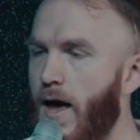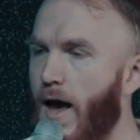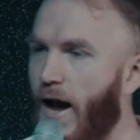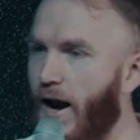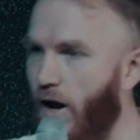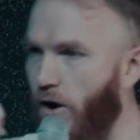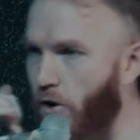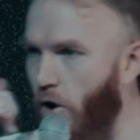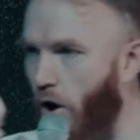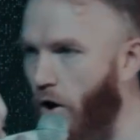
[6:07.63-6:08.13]

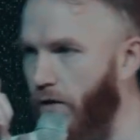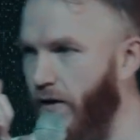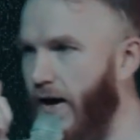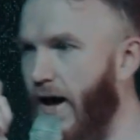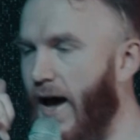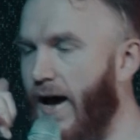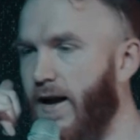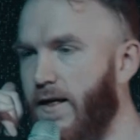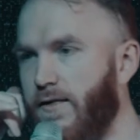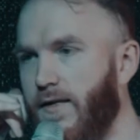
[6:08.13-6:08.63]
And I call the
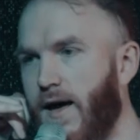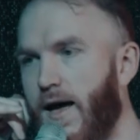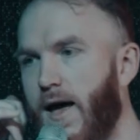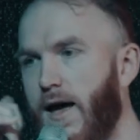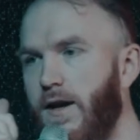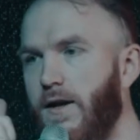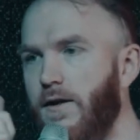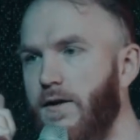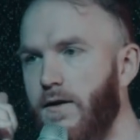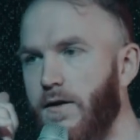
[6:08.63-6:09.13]
guy and I say,
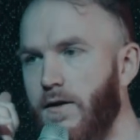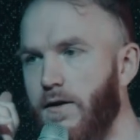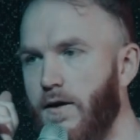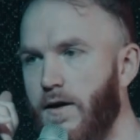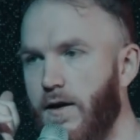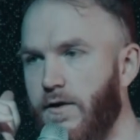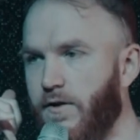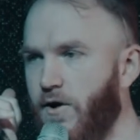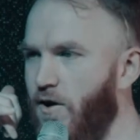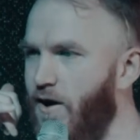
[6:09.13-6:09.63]
hey,
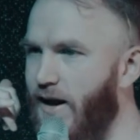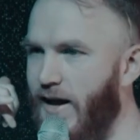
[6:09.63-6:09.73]
is there